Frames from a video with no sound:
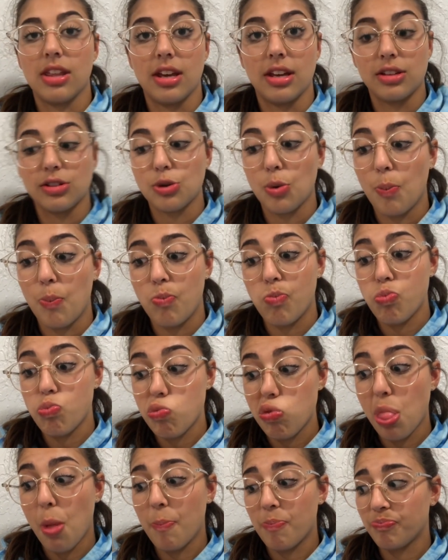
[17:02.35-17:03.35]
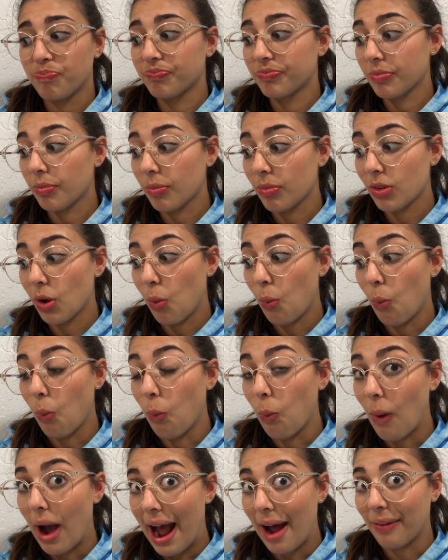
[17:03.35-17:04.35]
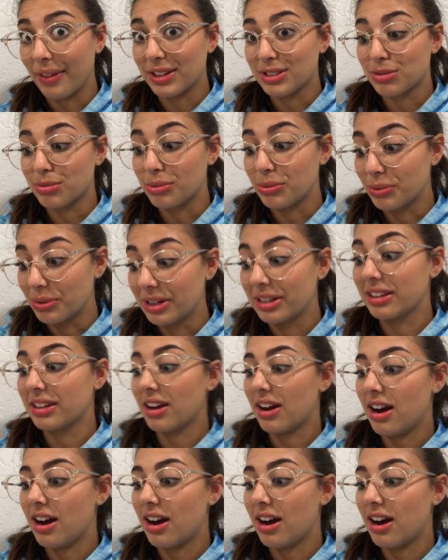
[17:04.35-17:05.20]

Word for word: things. Wow, that's really